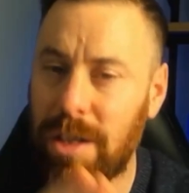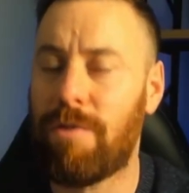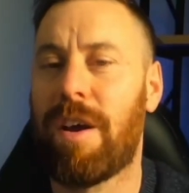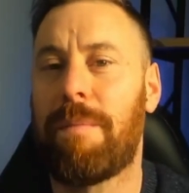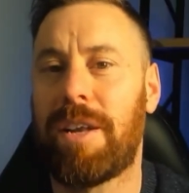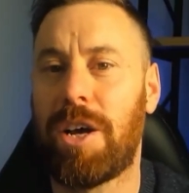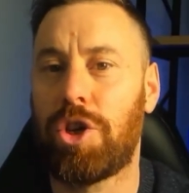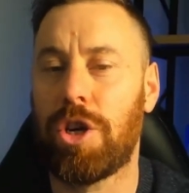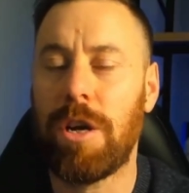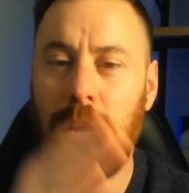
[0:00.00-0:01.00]
a
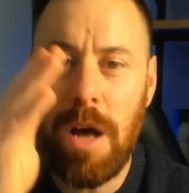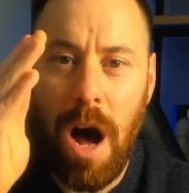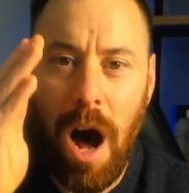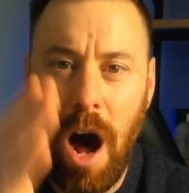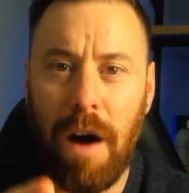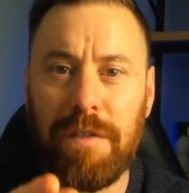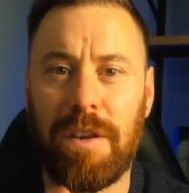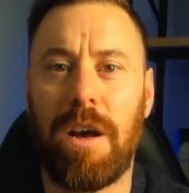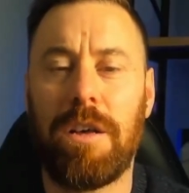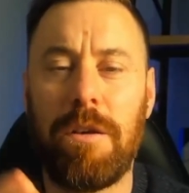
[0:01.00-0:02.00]
recommendation
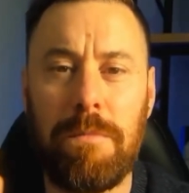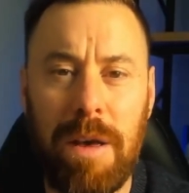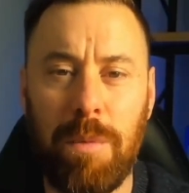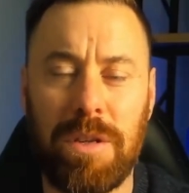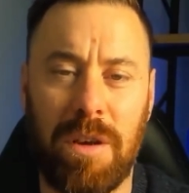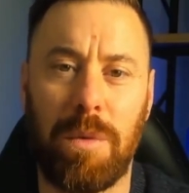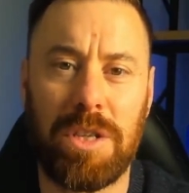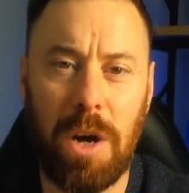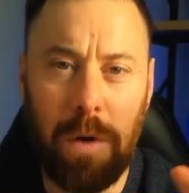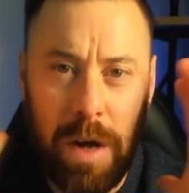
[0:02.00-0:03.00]
after you meet with someone.
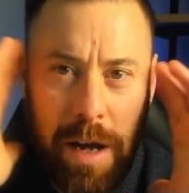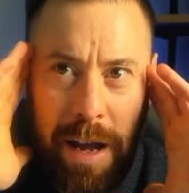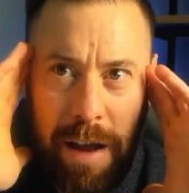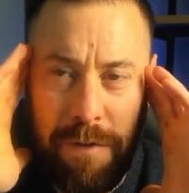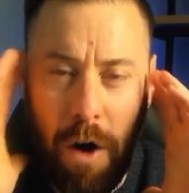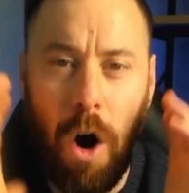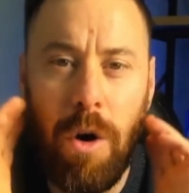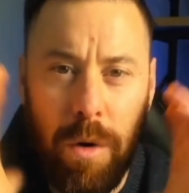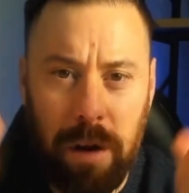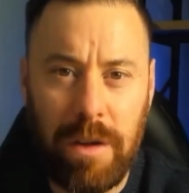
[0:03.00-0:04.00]
So if I
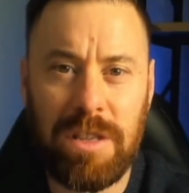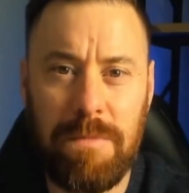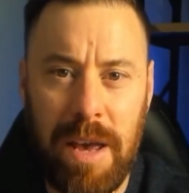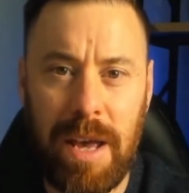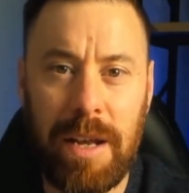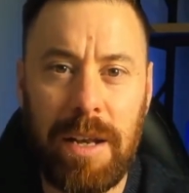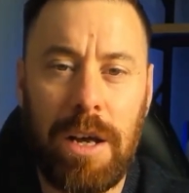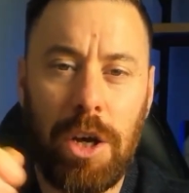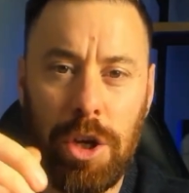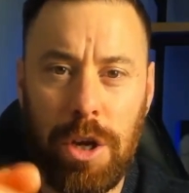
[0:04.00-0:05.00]
organise the meeting,
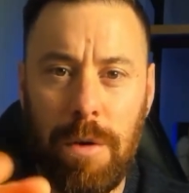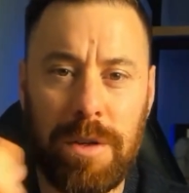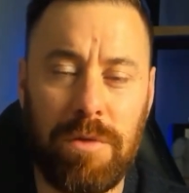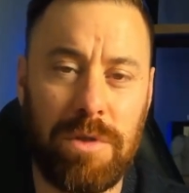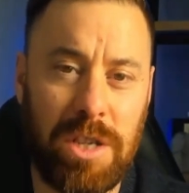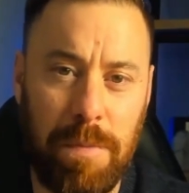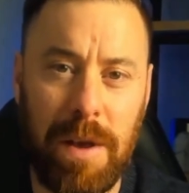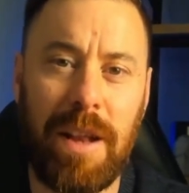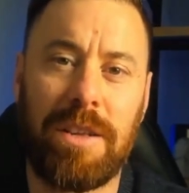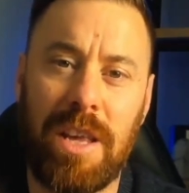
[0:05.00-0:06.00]
you as a
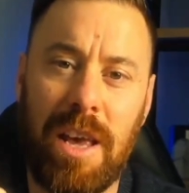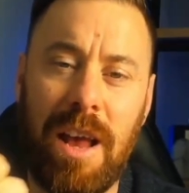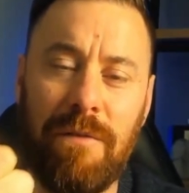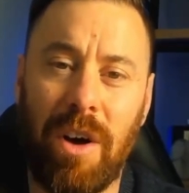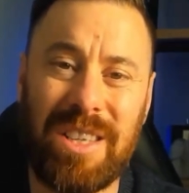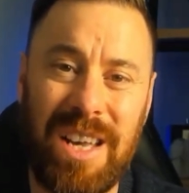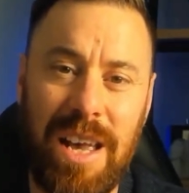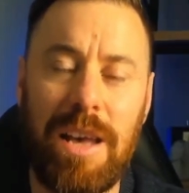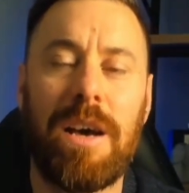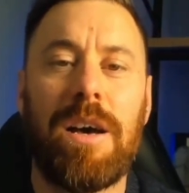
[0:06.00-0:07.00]
recipient, as the
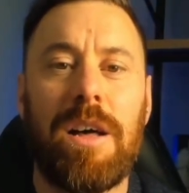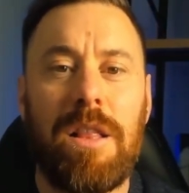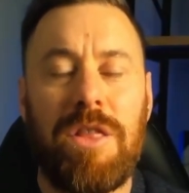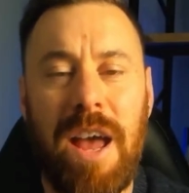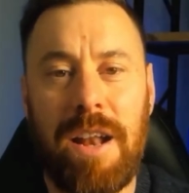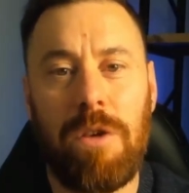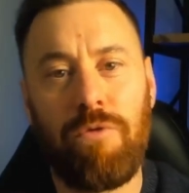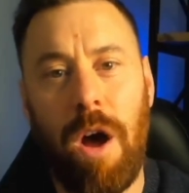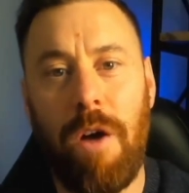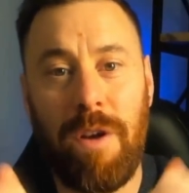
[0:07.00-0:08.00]
invitee, then
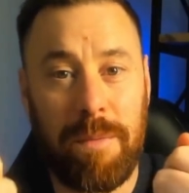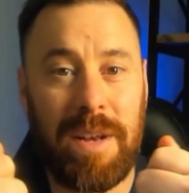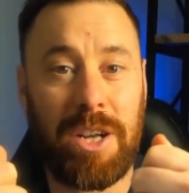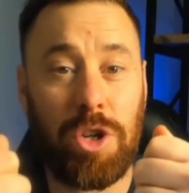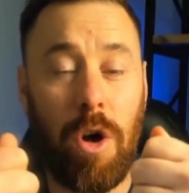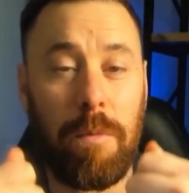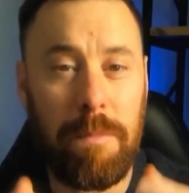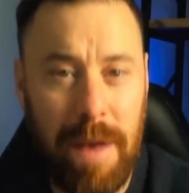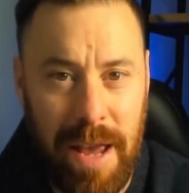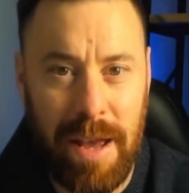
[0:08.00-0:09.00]
write a recommendation on
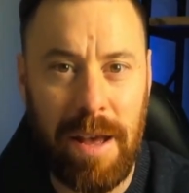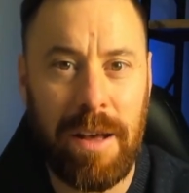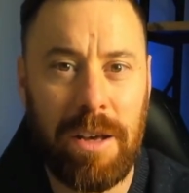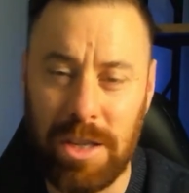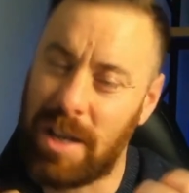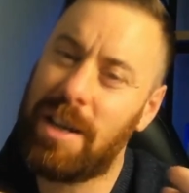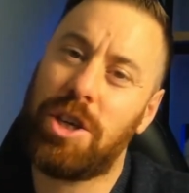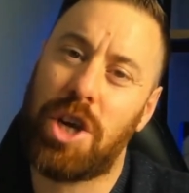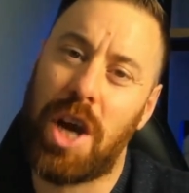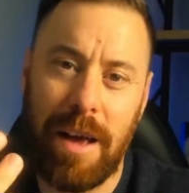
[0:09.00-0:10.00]
me, because the
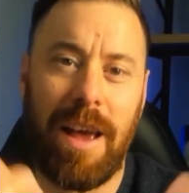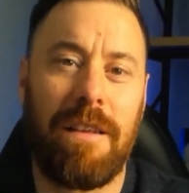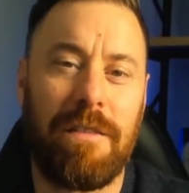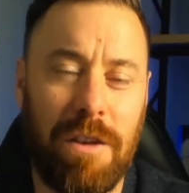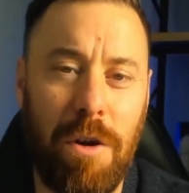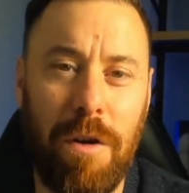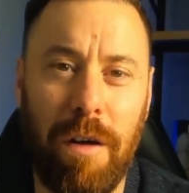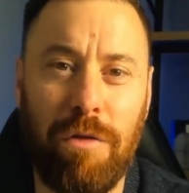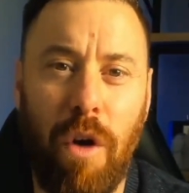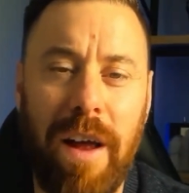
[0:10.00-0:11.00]
initiator gets the
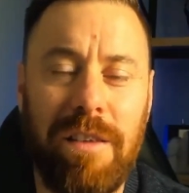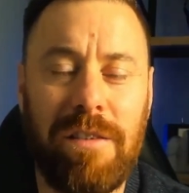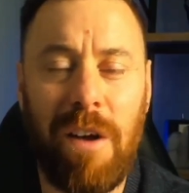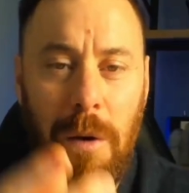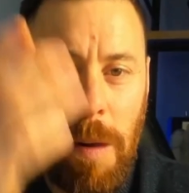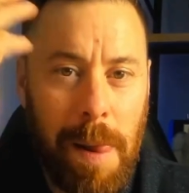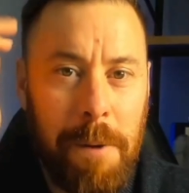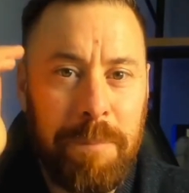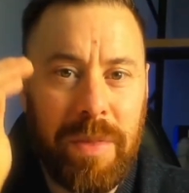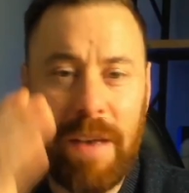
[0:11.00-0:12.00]
kudos, right? So
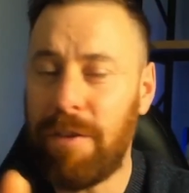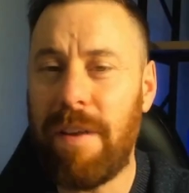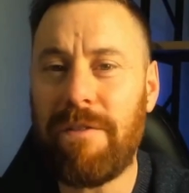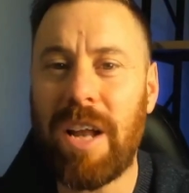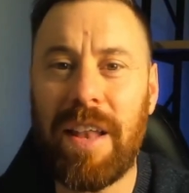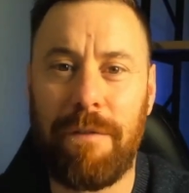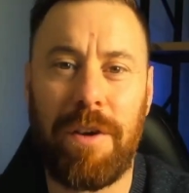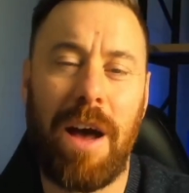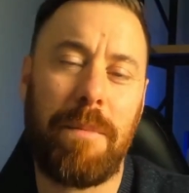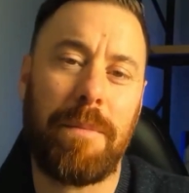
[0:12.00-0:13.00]
if you've never done that for a
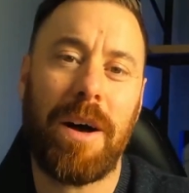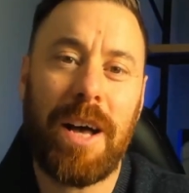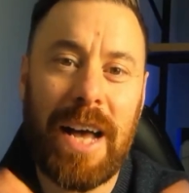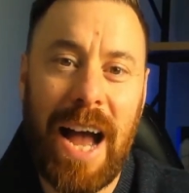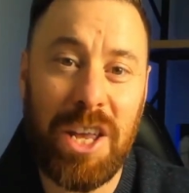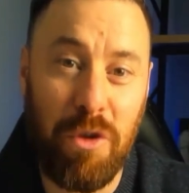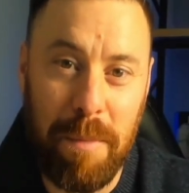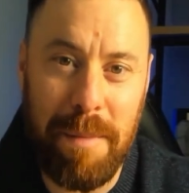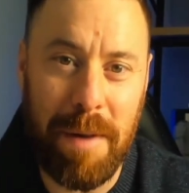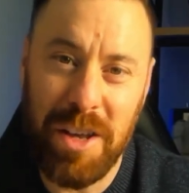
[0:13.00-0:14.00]
Now member, and you're a
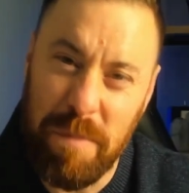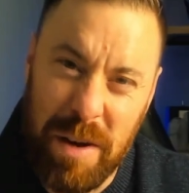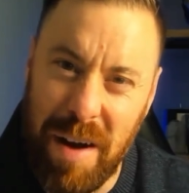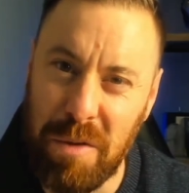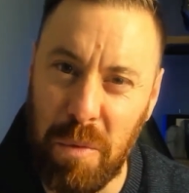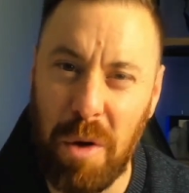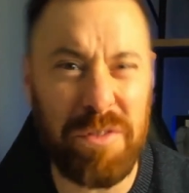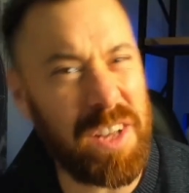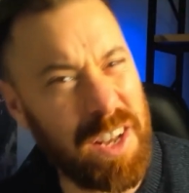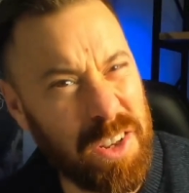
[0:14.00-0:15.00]
member, and you've been around a while, and
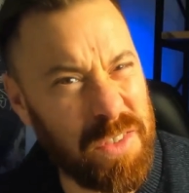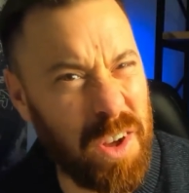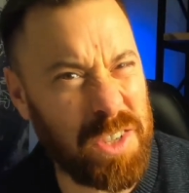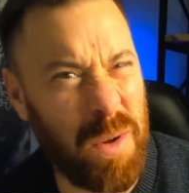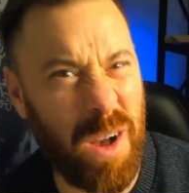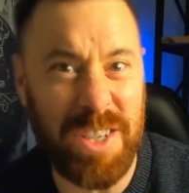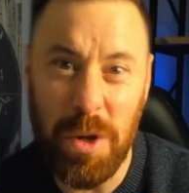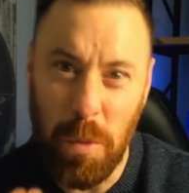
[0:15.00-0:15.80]
done lots of I2Is,